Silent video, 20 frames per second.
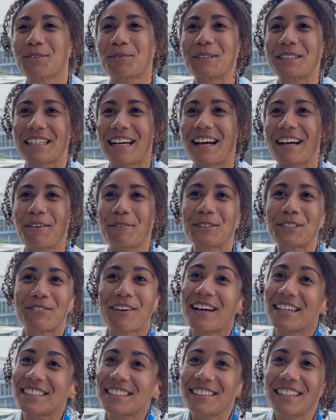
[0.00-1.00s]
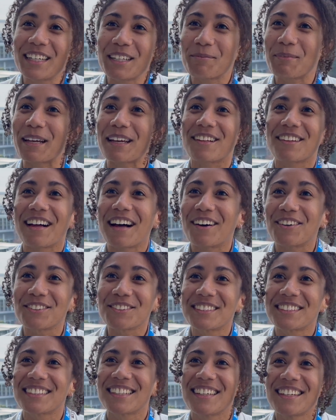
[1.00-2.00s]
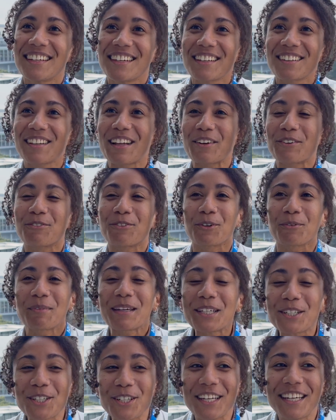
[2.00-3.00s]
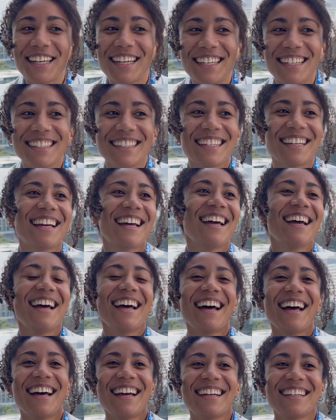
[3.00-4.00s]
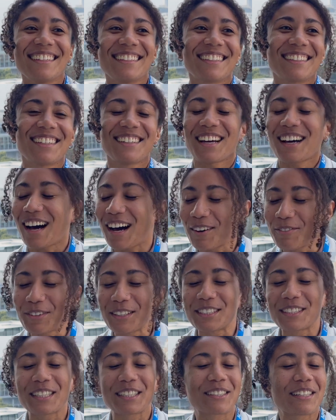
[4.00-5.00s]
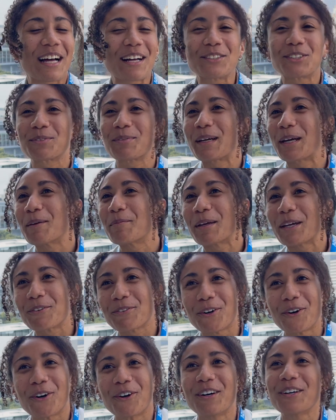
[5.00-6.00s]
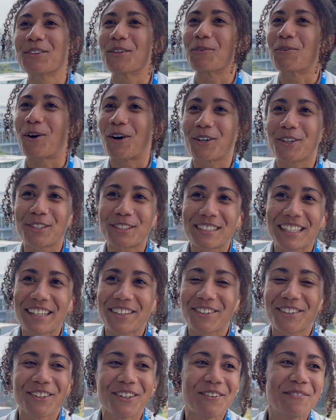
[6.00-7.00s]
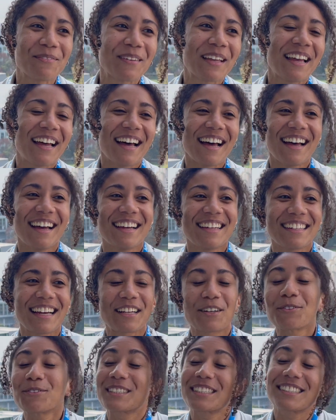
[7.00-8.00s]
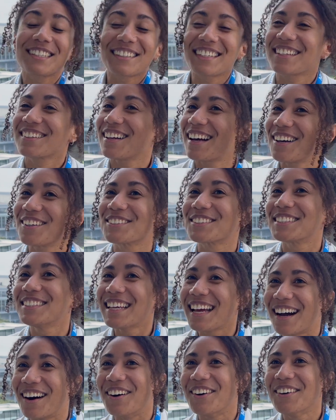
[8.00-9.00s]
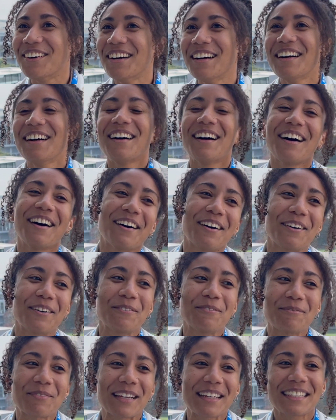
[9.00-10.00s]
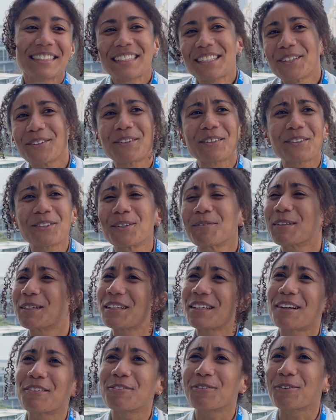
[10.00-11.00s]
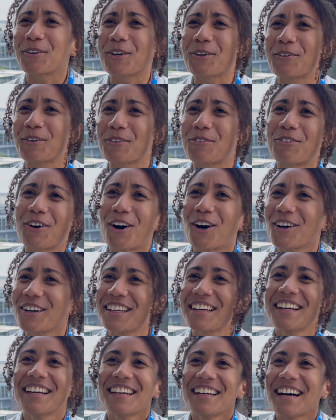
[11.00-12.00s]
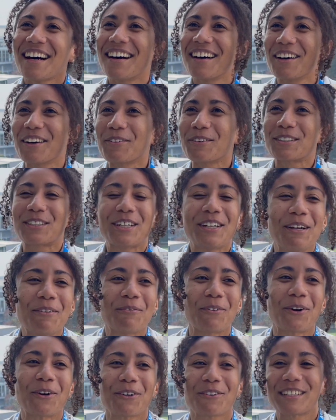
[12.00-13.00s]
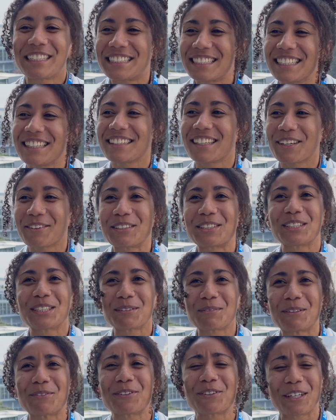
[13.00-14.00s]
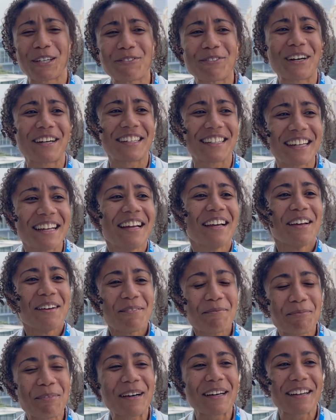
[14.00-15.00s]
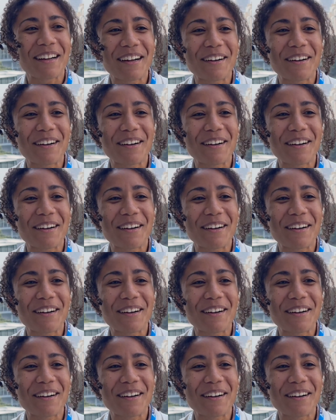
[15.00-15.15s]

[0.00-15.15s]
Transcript: was I was fascinated by cloud formation, and obviously clouds play a big role in the water cycle. And I don't study clouds now. I guess I do a little bit of work with fog, which more recently, which has been really fun. But